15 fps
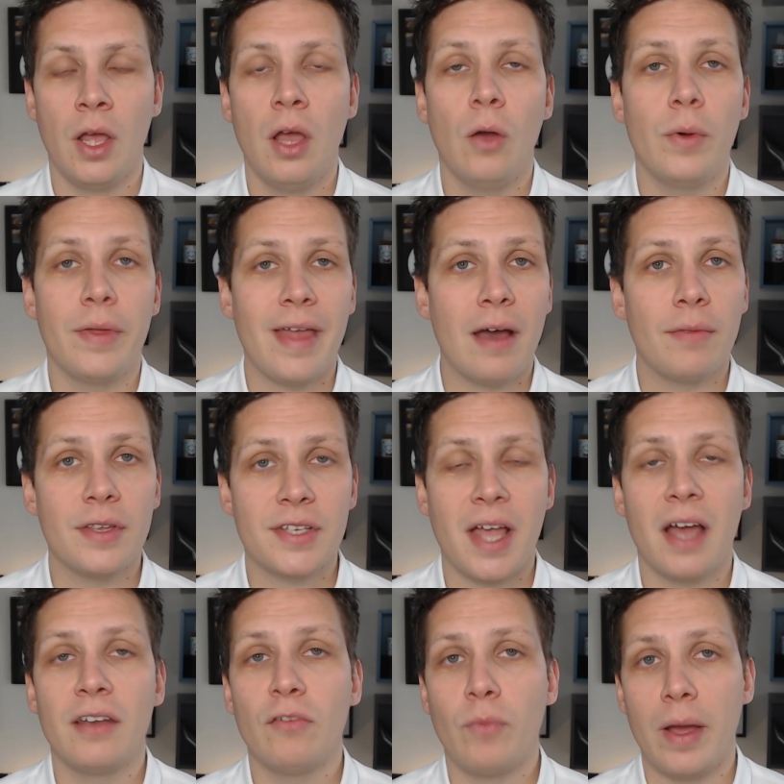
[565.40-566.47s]
Without this
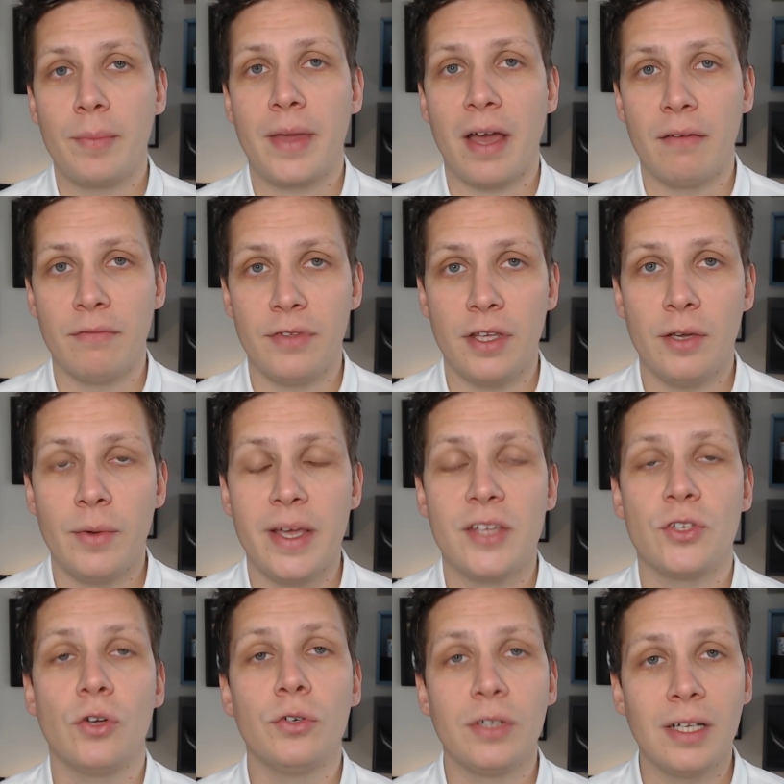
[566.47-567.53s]
kind of webcam view, it is
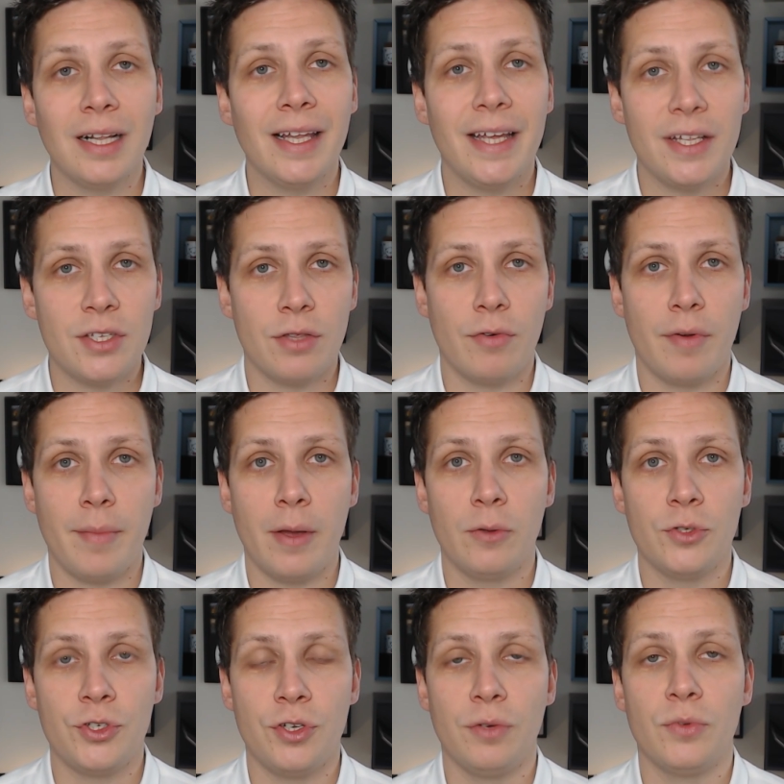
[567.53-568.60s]
unclear to the remote
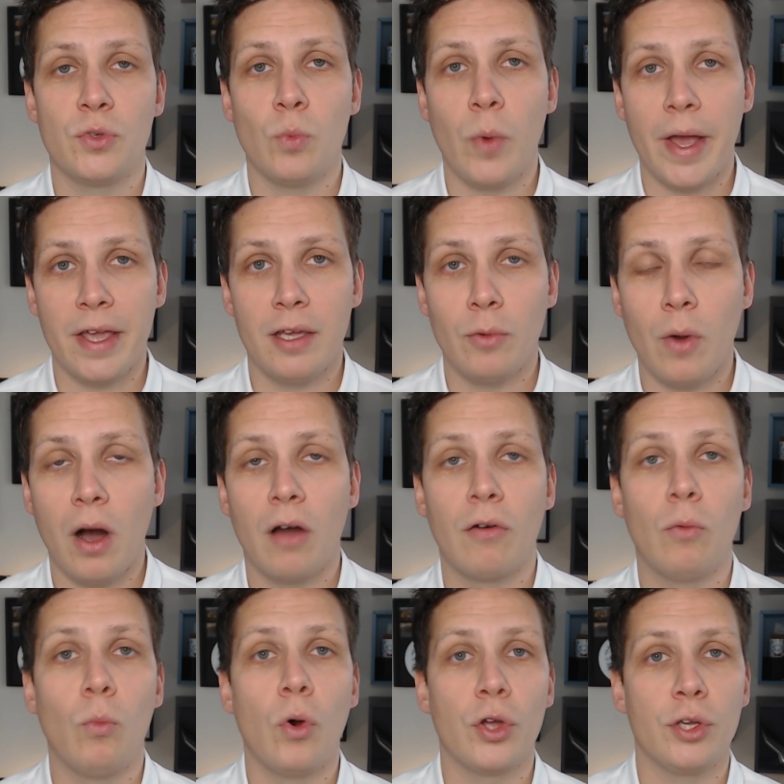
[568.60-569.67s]
students where you are
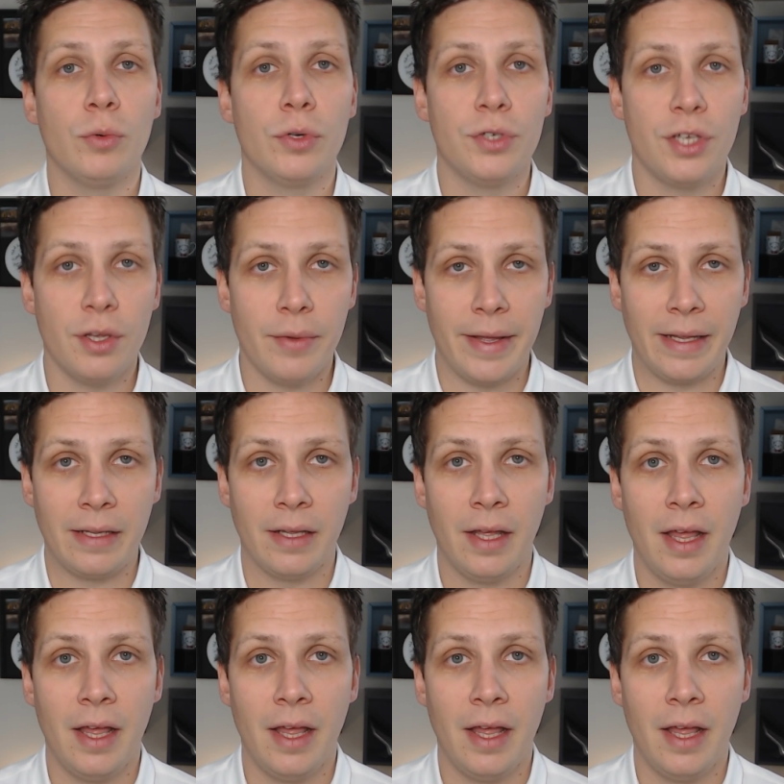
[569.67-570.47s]
and what you are doing.